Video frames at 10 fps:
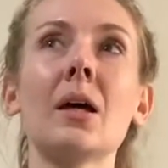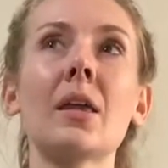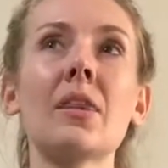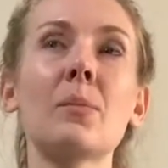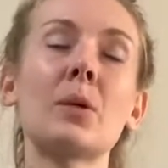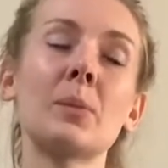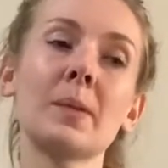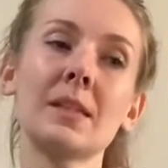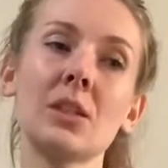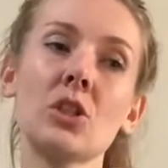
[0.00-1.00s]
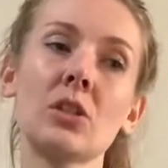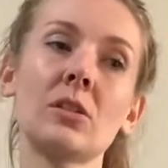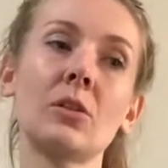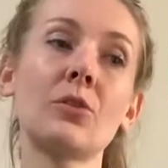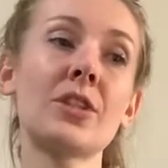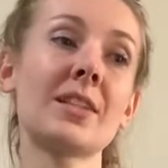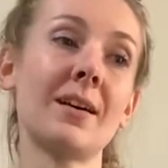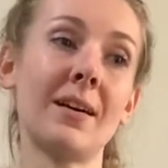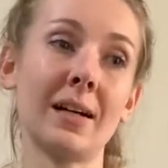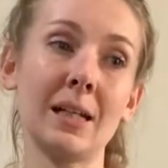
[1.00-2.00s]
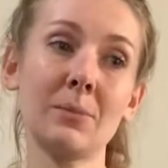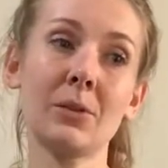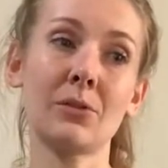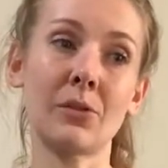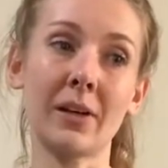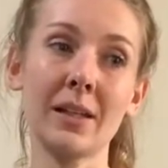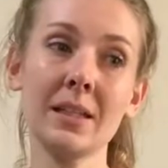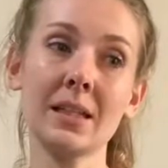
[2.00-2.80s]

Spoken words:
the prepositions of time, right?